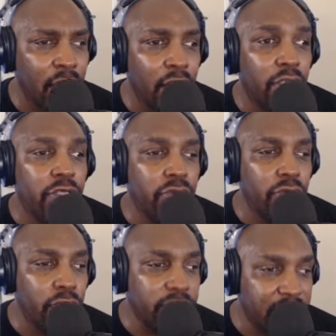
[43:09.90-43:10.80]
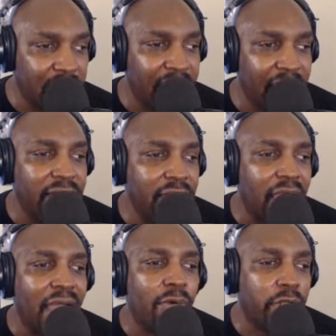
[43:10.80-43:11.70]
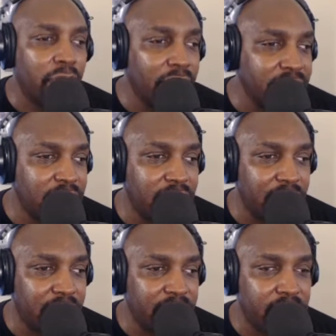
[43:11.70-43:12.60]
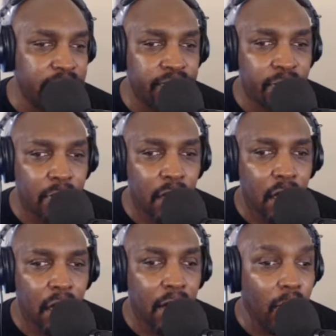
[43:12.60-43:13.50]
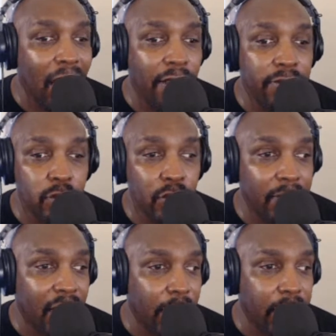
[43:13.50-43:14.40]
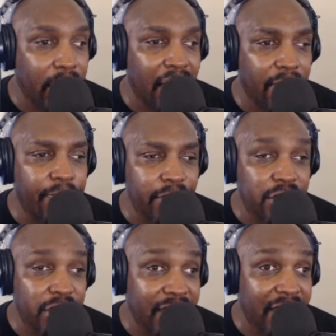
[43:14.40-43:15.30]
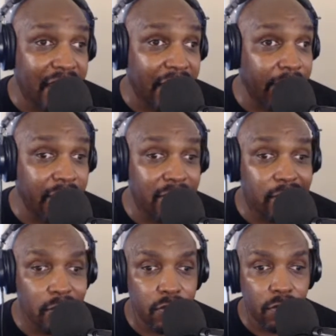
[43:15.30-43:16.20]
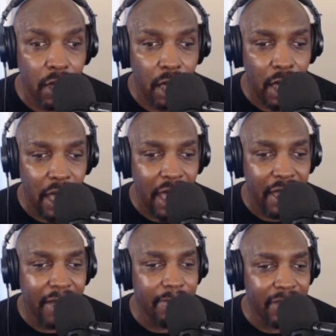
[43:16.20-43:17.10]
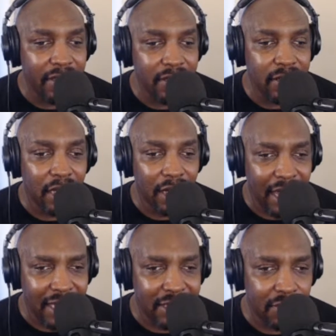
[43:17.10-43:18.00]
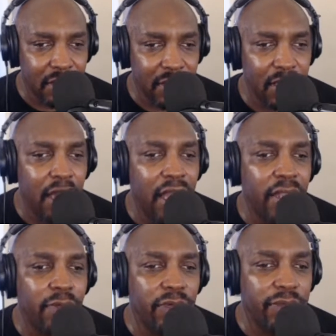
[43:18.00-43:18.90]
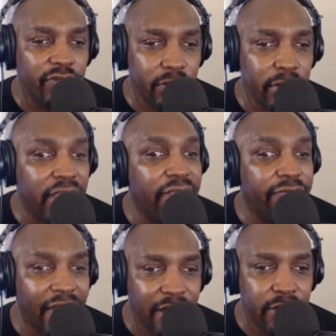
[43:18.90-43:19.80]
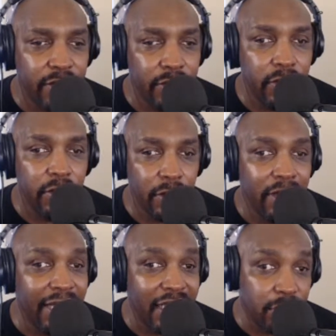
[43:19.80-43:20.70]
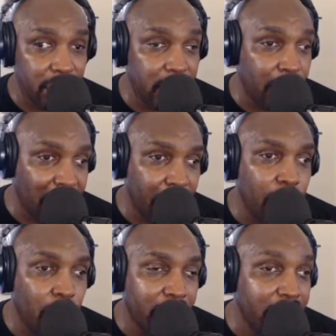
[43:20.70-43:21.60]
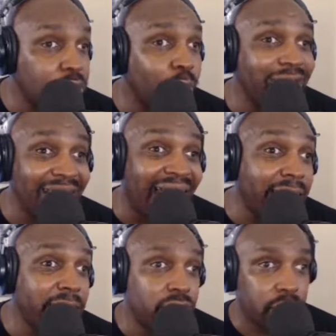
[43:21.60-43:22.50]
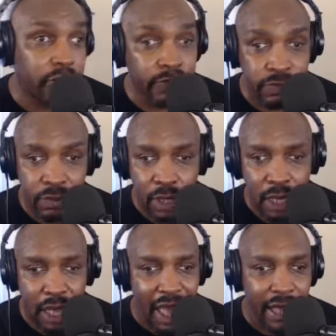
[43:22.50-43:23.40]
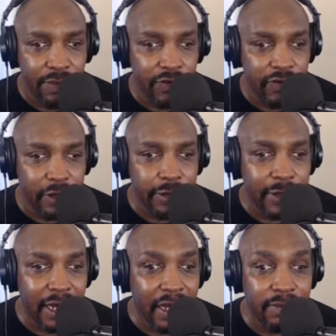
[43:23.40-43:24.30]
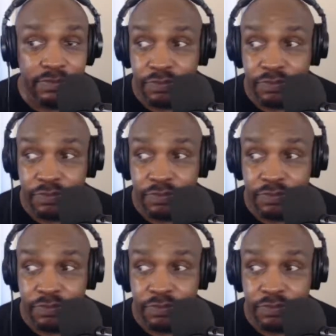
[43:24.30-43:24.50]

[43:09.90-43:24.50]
you saying, hey, look, I want to listen to this while I'm doing my work. I appreciate that. I really do. And that means a lot to me, and we truly value you, and that's the reason why we wanted to acknowledge you. And so